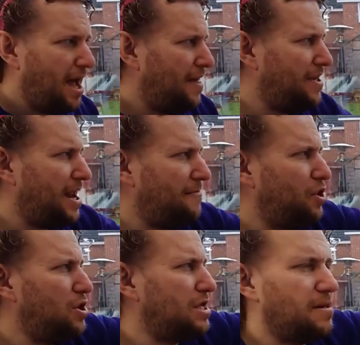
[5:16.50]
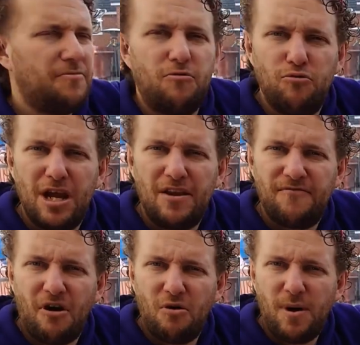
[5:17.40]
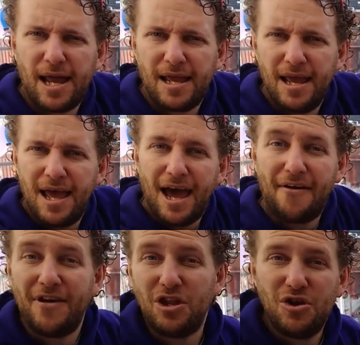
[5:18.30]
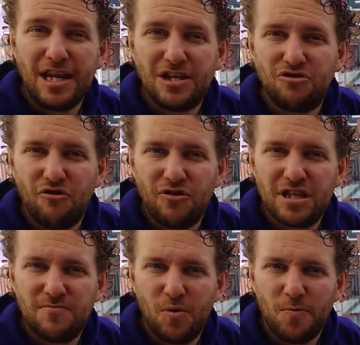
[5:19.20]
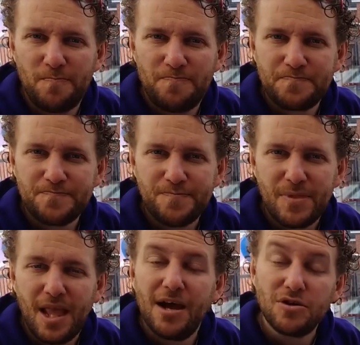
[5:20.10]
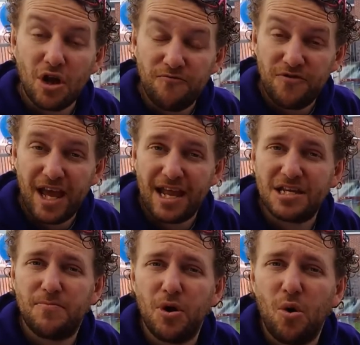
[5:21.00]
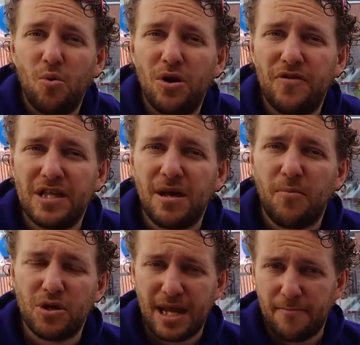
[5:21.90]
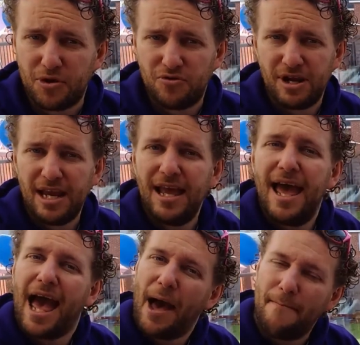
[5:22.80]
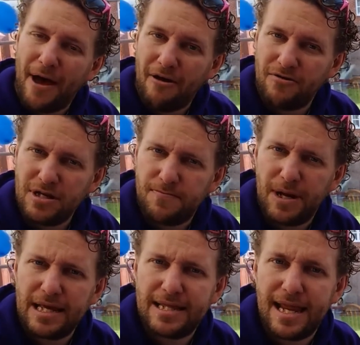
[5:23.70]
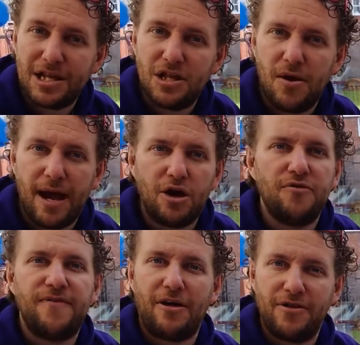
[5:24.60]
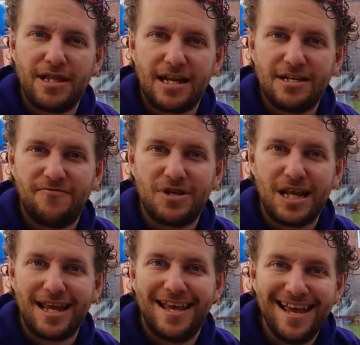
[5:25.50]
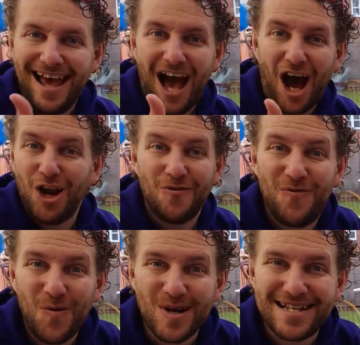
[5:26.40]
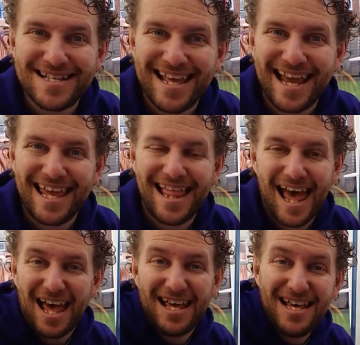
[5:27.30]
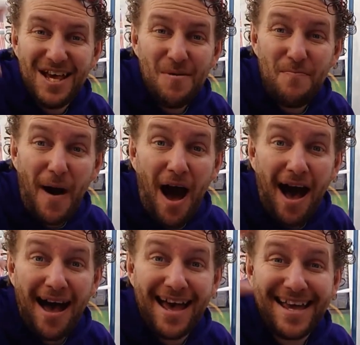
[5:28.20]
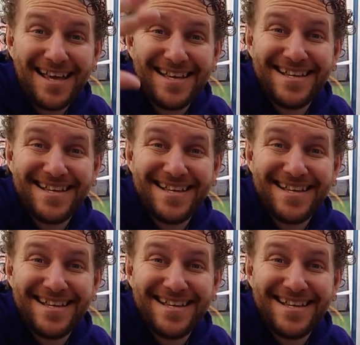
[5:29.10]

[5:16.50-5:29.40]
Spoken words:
and then have a look at something really far away, and then you need to draw it small. And don't forget to put all of this up on Tapestry, and parents, please let us know how you found this activity. I look forward to seeing it there. Bye!